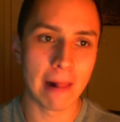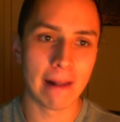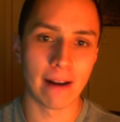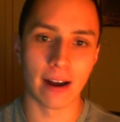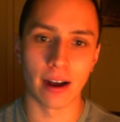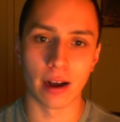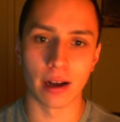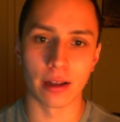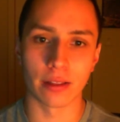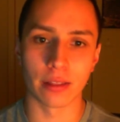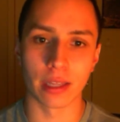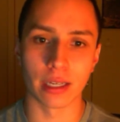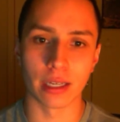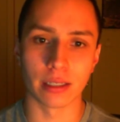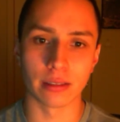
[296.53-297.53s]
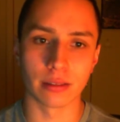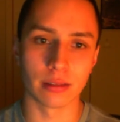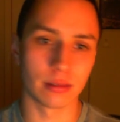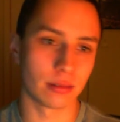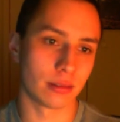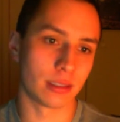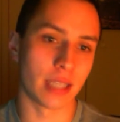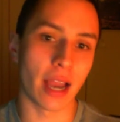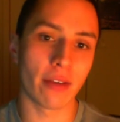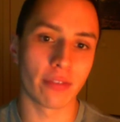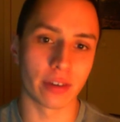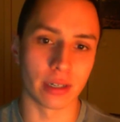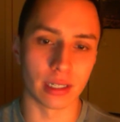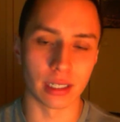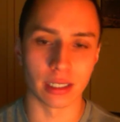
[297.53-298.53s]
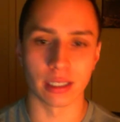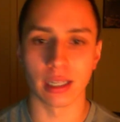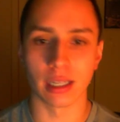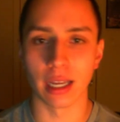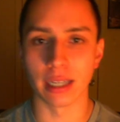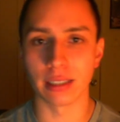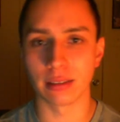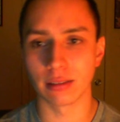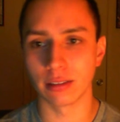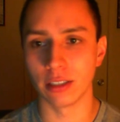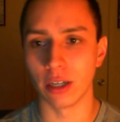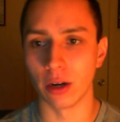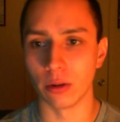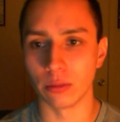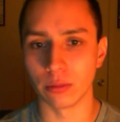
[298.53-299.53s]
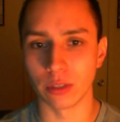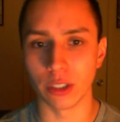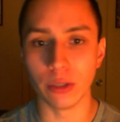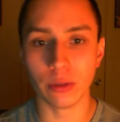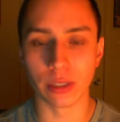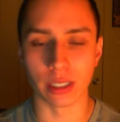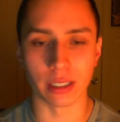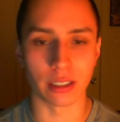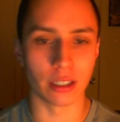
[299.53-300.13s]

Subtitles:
then definitely, like, use it.